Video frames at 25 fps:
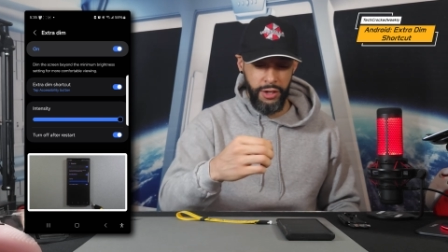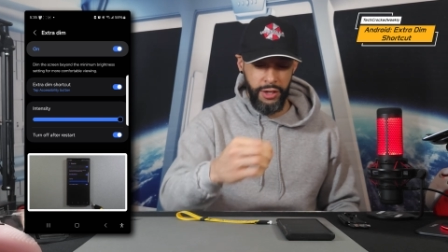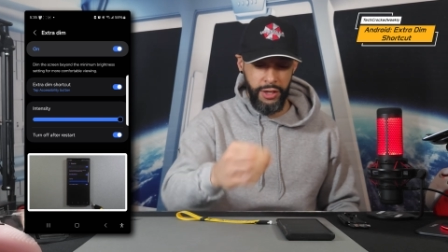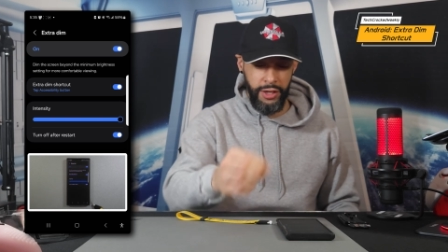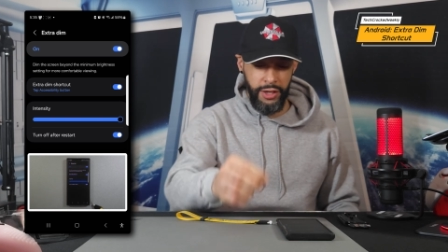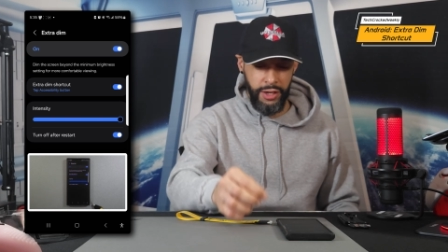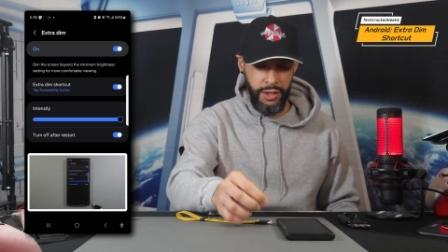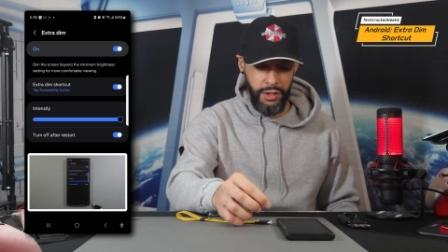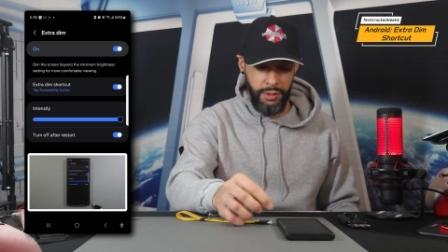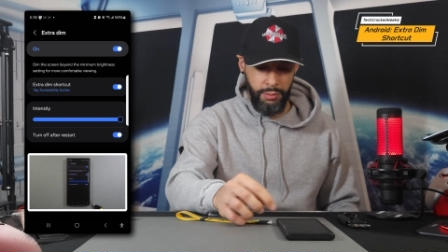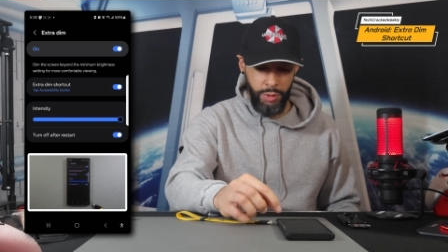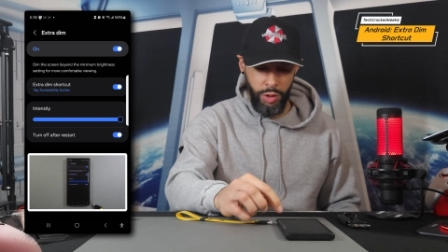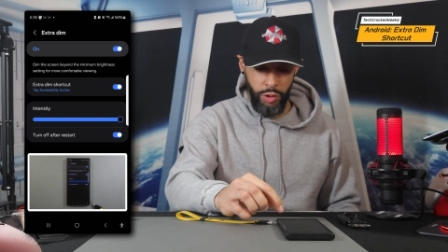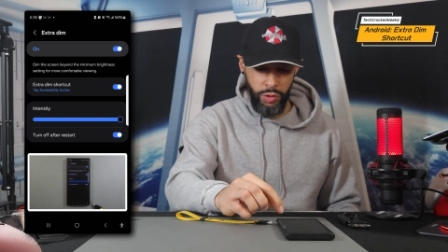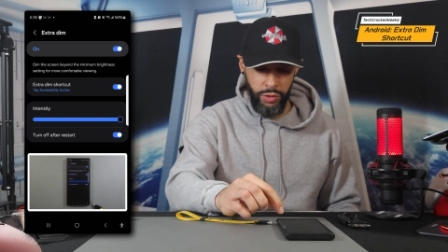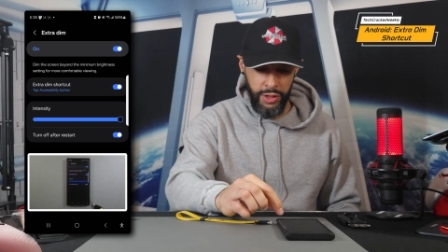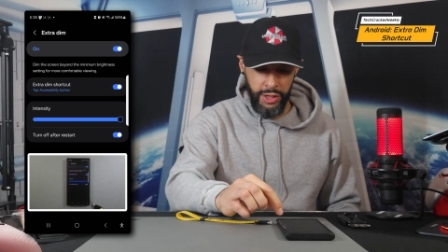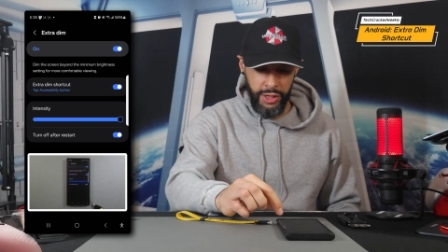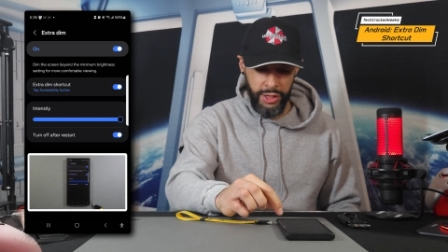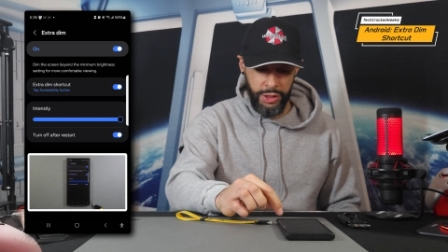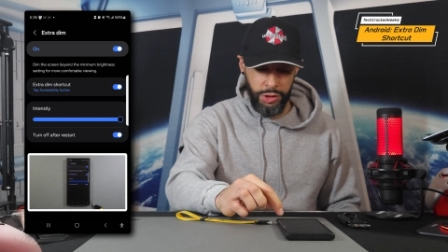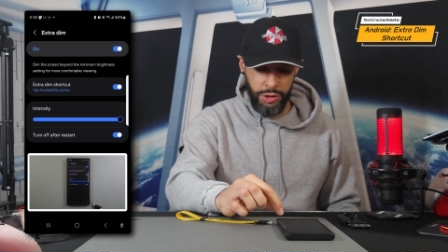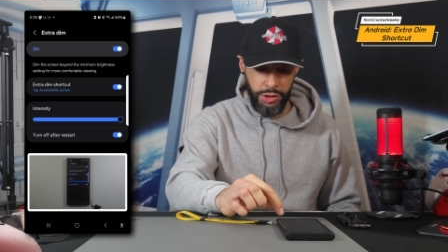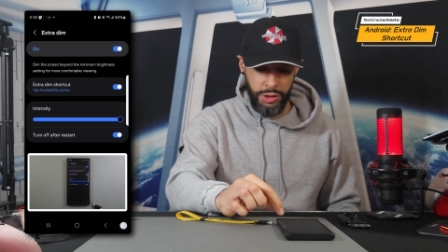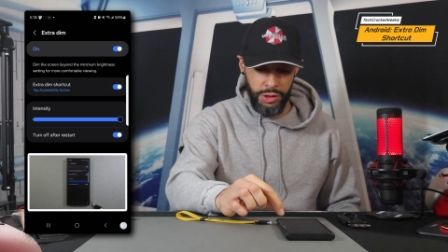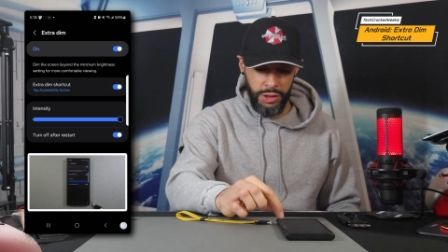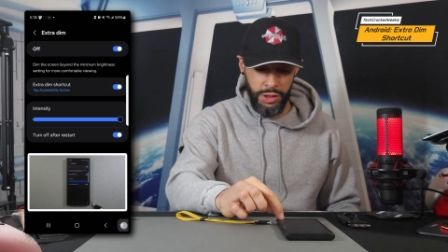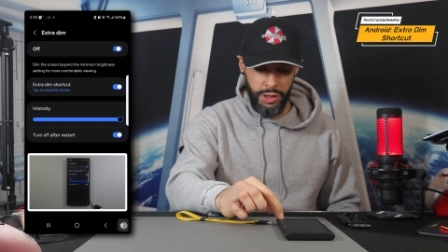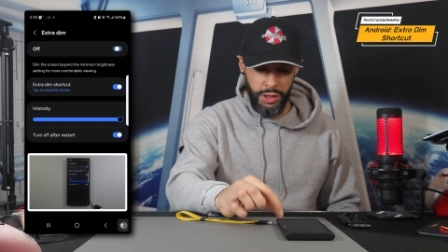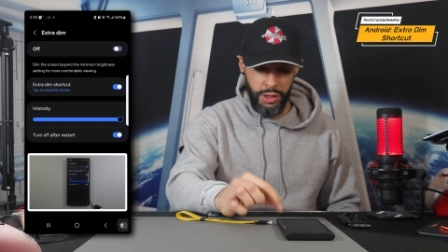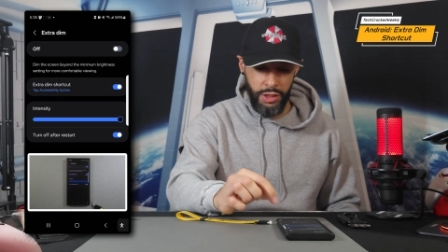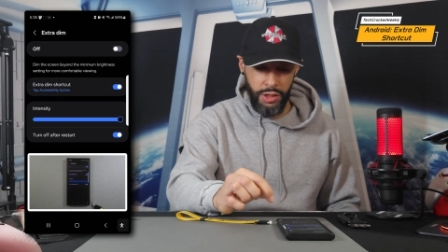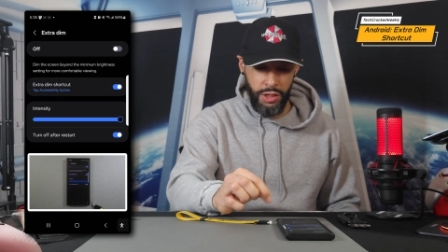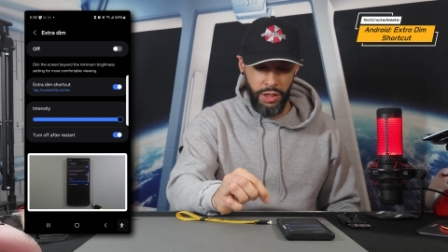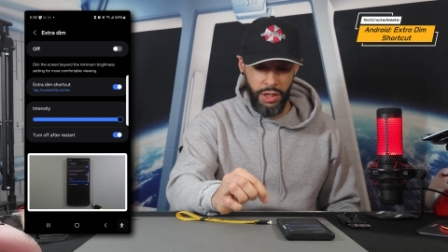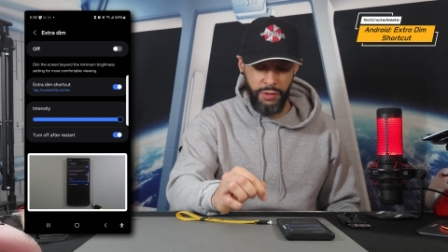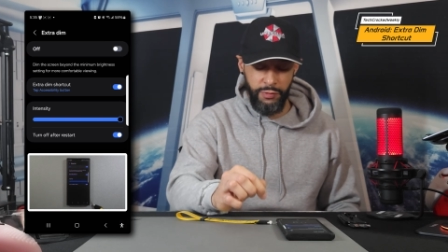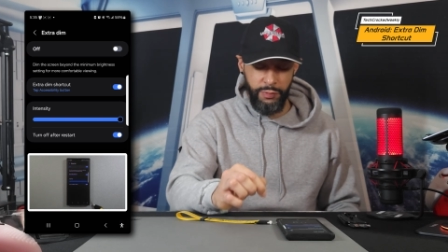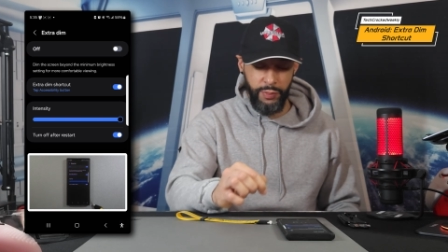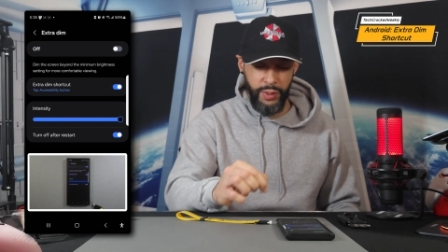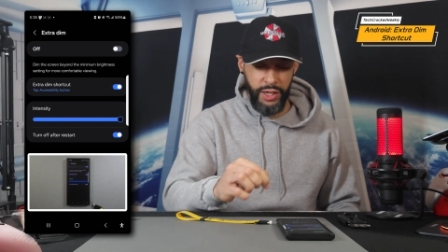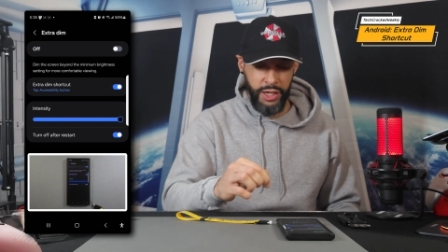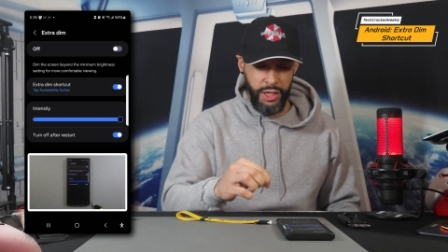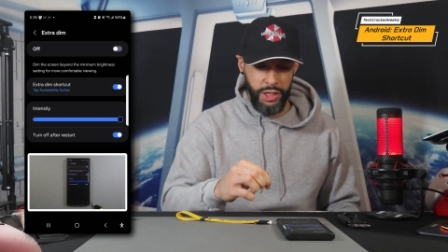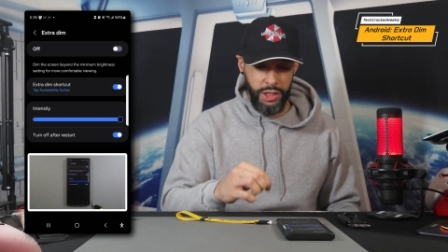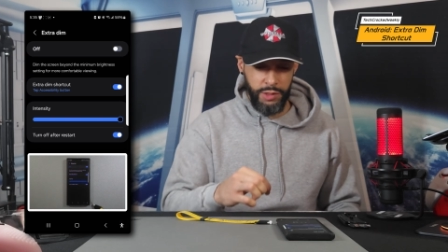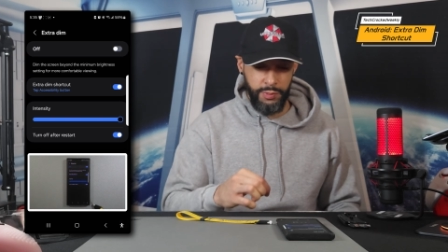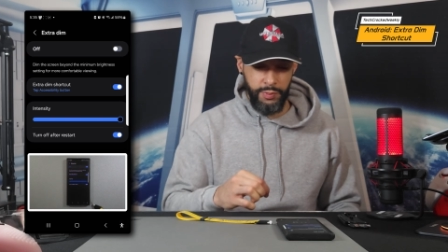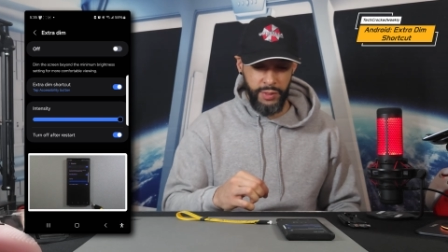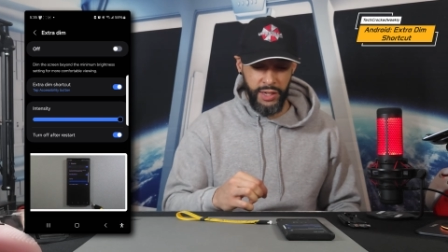and I'm going to actually turn it off
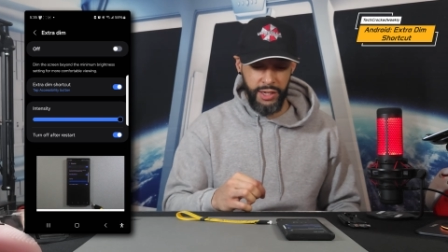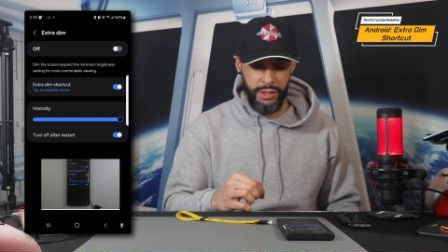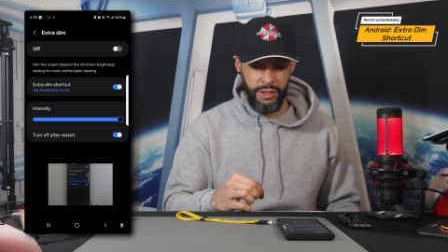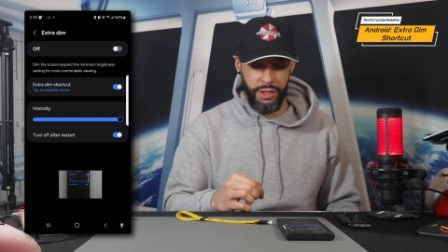because my